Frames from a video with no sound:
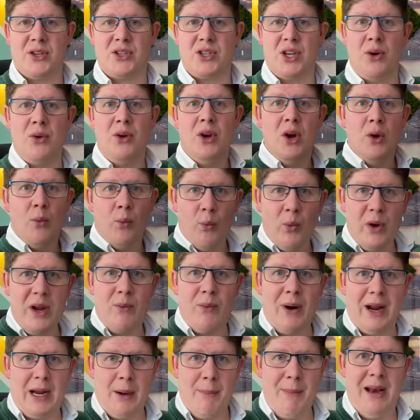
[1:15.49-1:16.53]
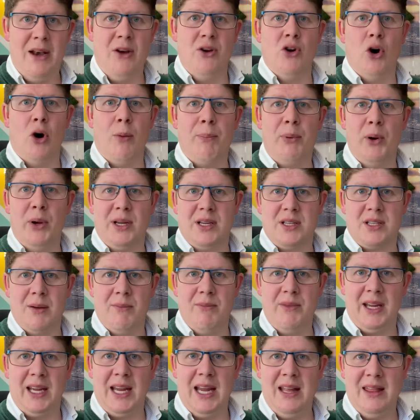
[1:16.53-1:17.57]
So we recommend not putting
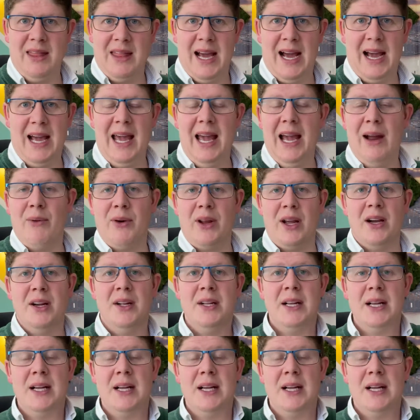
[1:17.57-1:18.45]
something in that area.